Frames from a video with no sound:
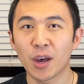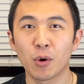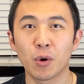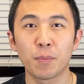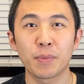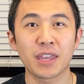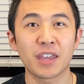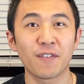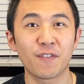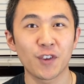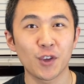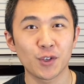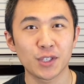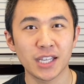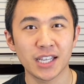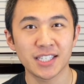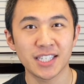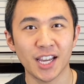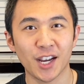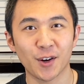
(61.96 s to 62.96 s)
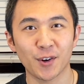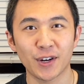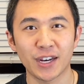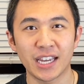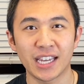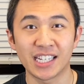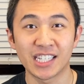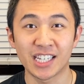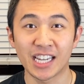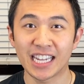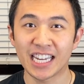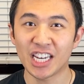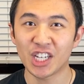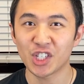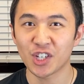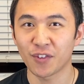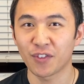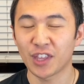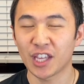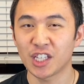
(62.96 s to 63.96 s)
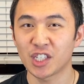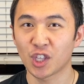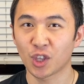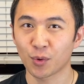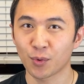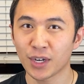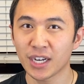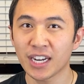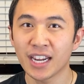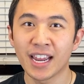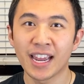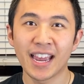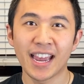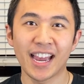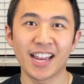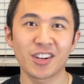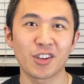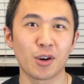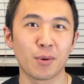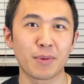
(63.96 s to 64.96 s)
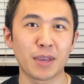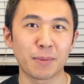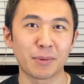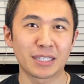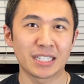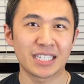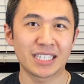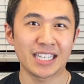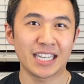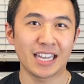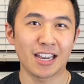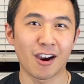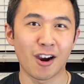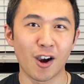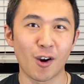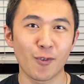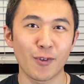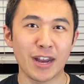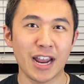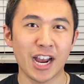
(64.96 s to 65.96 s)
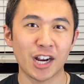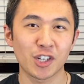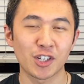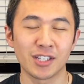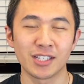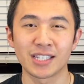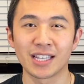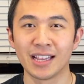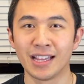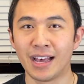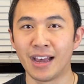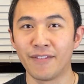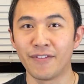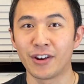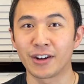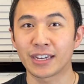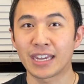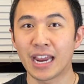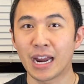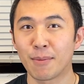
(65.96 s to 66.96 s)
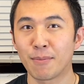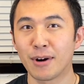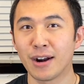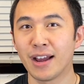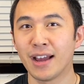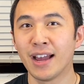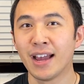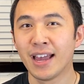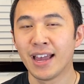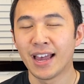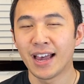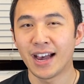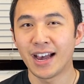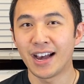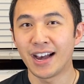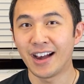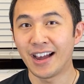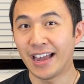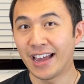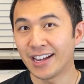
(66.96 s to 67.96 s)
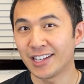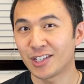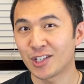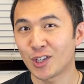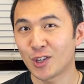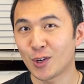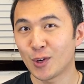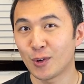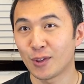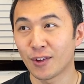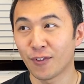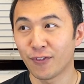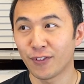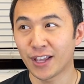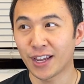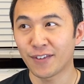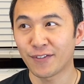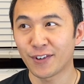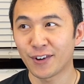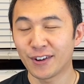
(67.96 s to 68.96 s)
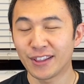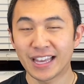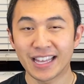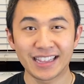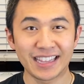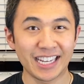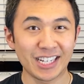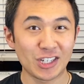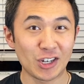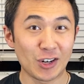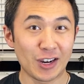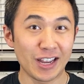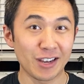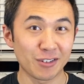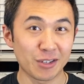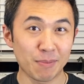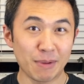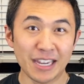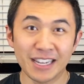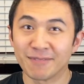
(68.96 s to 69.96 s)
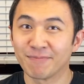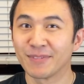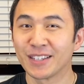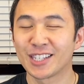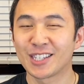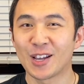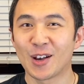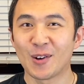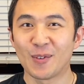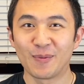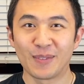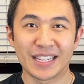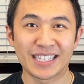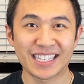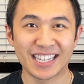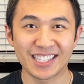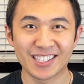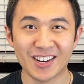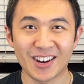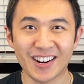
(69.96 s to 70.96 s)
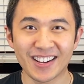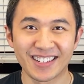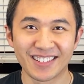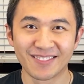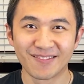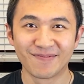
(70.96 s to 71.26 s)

we'll be infusing sangria into each of these 3. And you'll be able to see our reactions live on camera as to the flavor that they turn out to be. So let's get started.